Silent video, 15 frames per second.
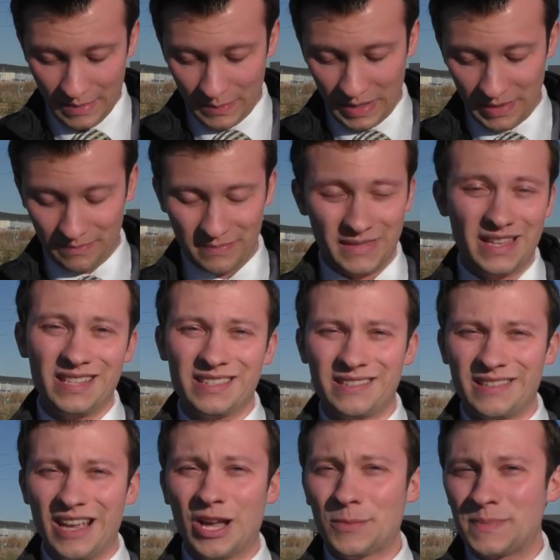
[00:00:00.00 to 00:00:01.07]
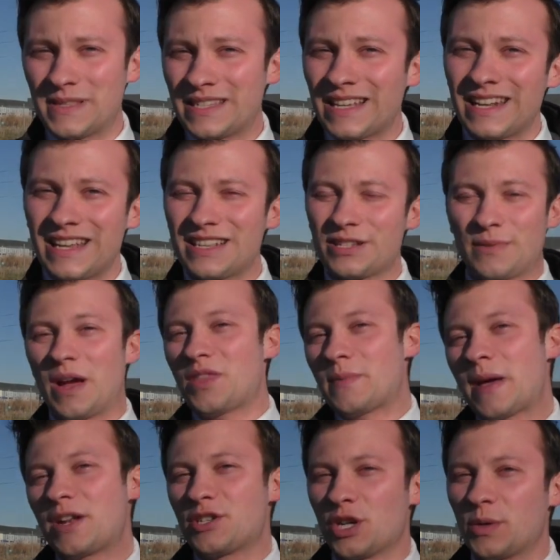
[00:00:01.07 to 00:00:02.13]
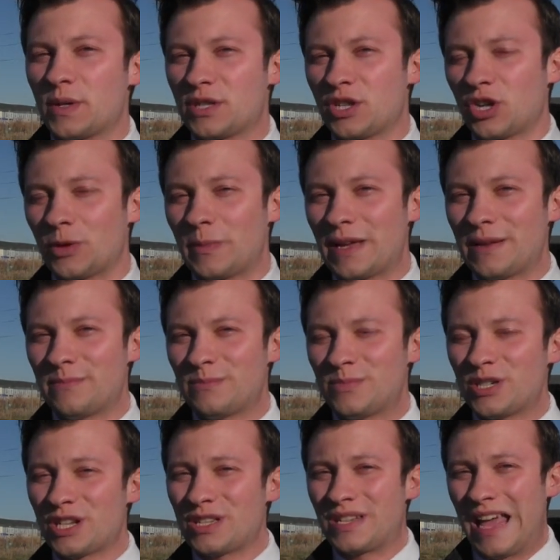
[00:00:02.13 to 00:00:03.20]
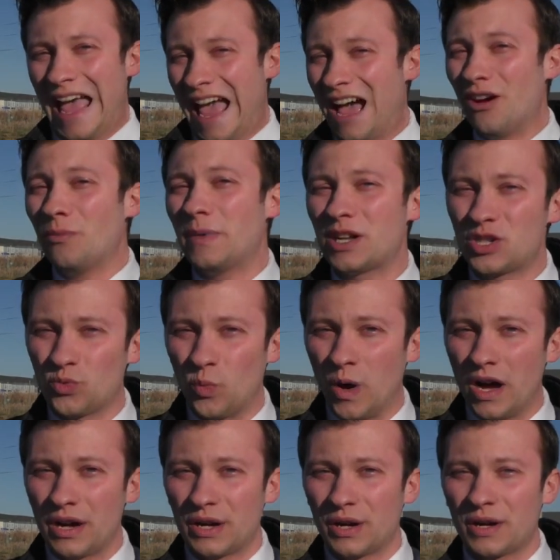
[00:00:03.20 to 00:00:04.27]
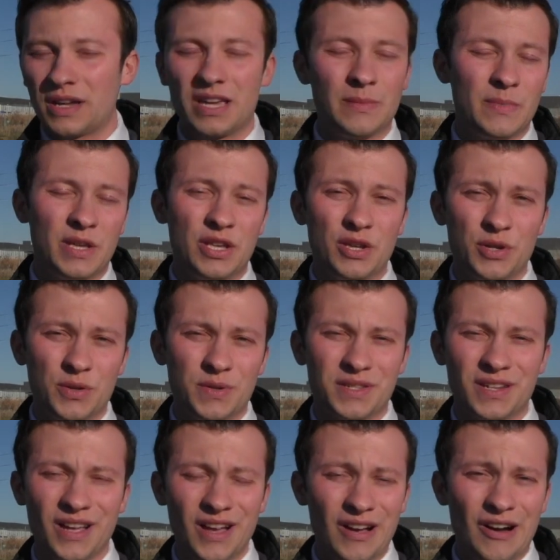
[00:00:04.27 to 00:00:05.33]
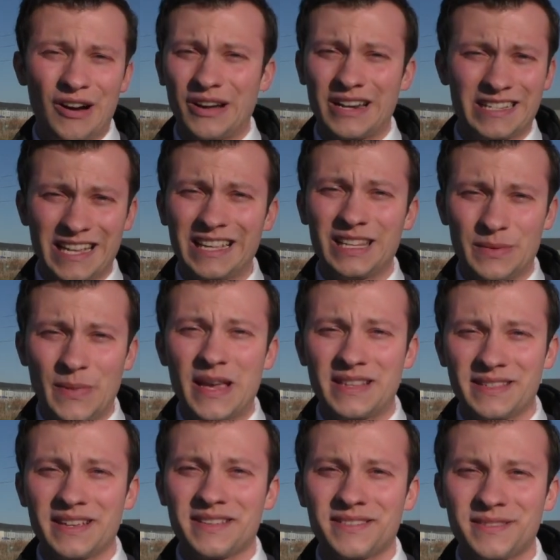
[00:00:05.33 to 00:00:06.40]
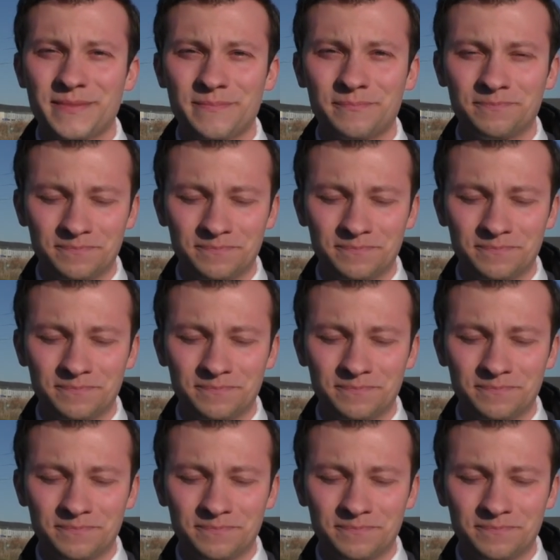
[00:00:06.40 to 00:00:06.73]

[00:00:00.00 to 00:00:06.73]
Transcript: But this helps cities around the metro determine just how much water can be used on a daily basis.